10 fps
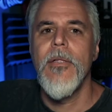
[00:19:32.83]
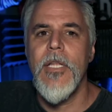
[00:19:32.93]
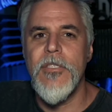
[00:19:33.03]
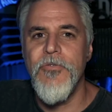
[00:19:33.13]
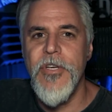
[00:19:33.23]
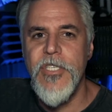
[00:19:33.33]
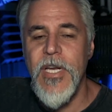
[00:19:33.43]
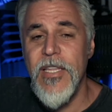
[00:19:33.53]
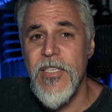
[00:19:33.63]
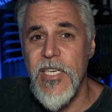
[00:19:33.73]
Now, Division
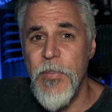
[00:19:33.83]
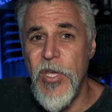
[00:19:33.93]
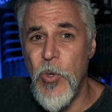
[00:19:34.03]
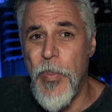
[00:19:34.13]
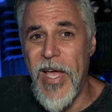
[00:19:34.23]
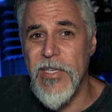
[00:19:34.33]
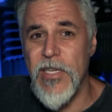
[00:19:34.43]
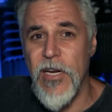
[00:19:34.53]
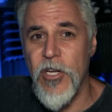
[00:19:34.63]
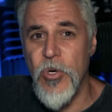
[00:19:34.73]
had the CPU pegged
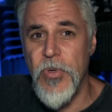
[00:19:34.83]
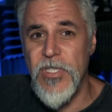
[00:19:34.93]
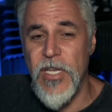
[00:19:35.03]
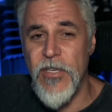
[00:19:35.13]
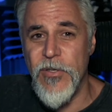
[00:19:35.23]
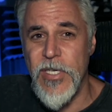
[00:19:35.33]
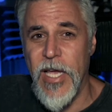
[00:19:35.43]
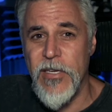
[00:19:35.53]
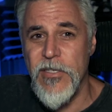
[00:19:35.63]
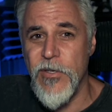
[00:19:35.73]
at 100% using
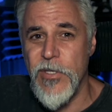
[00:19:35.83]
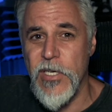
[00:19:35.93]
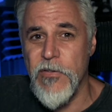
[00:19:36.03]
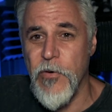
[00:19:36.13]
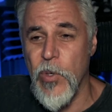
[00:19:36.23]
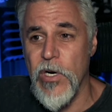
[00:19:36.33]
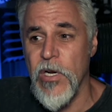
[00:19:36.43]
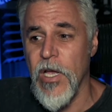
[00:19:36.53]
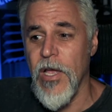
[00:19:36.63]
x264.